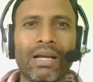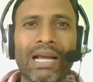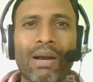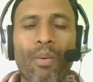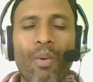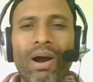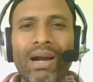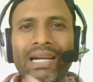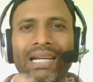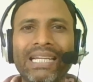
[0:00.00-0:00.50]

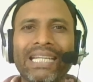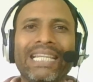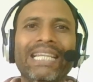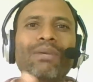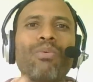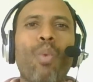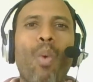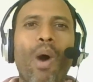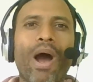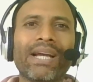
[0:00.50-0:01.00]
And one day
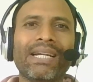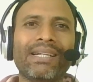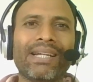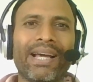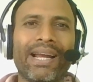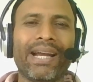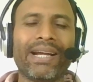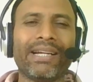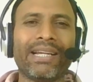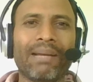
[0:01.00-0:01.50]
he was
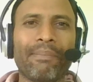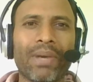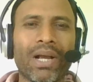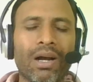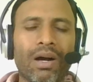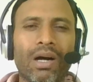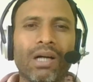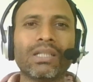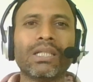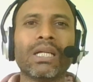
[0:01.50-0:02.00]
narrating,
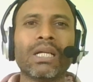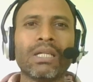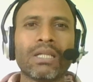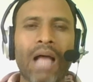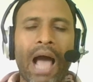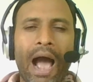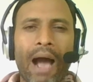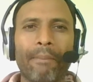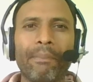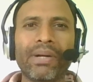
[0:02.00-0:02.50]
because
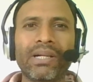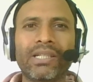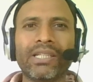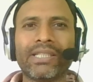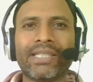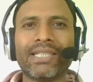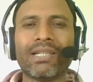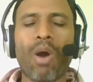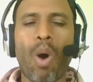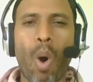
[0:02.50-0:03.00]
I have been
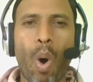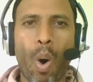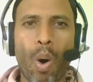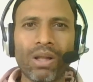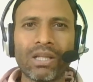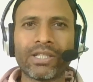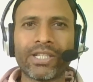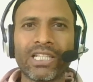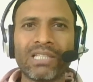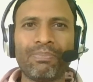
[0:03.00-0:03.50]
teaching
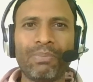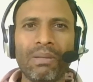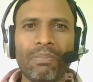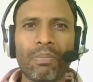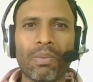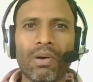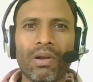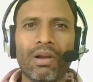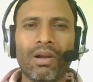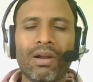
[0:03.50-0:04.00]
all such
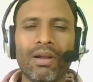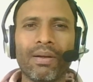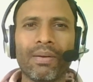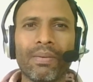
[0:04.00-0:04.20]
people.